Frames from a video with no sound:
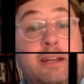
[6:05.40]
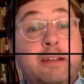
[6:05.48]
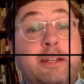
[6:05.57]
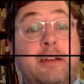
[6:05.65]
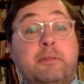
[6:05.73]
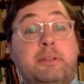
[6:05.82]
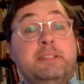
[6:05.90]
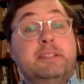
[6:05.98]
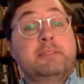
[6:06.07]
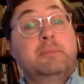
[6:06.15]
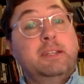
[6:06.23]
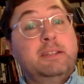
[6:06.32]
Now, this
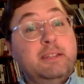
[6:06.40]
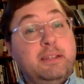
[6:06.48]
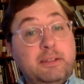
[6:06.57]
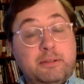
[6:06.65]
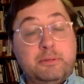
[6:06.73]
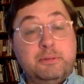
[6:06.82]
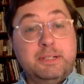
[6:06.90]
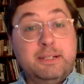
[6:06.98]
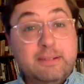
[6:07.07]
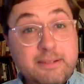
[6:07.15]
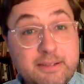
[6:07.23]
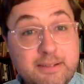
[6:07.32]
doesn't mean that you
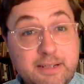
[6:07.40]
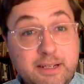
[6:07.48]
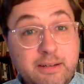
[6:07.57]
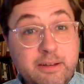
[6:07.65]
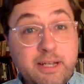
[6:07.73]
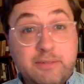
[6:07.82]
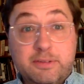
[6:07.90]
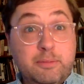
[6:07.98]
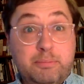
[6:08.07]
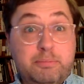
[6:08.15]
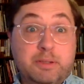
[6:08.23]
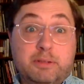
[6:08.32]
have to
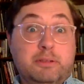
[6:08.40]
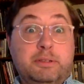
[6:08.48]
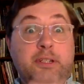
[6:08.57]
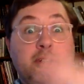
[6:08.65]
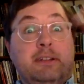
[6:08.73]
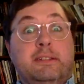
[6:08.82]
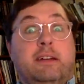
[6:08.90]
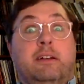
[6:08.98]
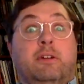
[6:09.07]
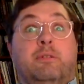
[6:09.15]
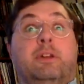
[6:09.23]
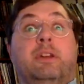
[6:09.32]
build an
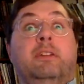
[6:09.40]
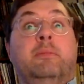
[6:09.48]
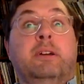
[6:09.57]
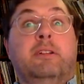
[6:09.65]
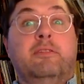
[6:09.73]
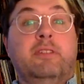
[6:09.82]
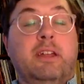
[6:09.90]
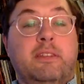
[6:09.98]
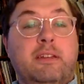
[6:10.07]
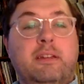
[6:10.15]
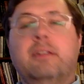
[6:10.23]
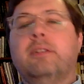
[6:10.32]
entire curriculum out of
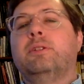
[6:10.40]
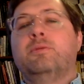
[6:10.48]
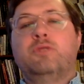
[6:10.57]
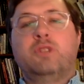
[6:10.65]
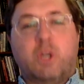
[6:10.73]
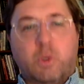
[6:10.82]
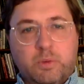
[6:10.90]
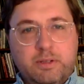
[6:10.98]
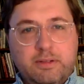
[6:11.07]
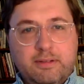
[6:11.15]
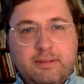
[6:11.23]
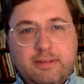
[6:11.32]
nothing. You
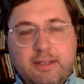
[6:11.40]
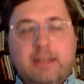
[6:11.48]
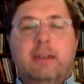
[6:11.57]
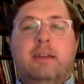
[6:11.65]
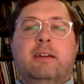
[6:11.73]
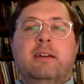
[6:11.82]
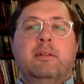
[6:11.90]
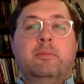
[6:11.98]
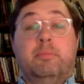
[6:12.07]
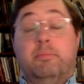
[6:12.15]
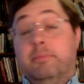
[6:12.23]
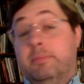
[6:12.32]
don't.
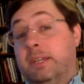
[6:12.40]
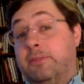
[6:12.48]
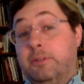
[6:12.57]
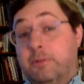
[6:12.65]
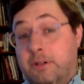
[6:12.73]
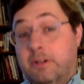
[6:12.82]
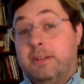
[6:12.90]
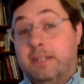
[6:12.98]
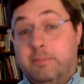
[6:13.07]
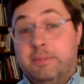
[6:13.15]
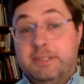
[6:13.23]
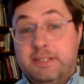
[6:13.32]
If you are in
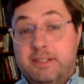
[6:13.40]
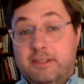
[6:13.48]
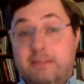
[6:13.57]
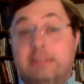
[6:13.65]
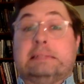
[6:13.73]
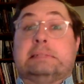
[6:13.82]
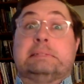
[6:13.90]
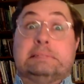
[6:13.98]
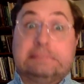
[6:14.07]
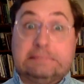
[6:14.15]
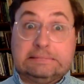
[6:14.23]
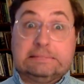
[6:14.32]
that position,
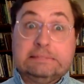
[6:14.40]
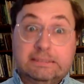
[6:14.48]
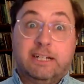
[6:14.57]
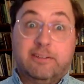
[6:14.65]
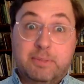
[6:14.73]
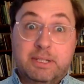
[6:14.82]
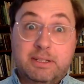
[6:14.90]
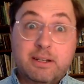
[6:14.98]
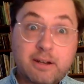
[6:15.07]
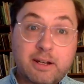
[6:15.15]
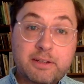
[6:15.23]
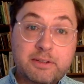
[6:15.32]
I've been
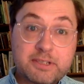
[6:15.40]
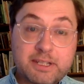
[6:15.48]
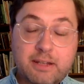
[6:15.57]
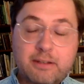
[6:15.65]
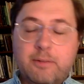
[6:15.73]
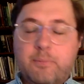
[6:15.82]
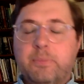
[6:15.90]
there, I understand.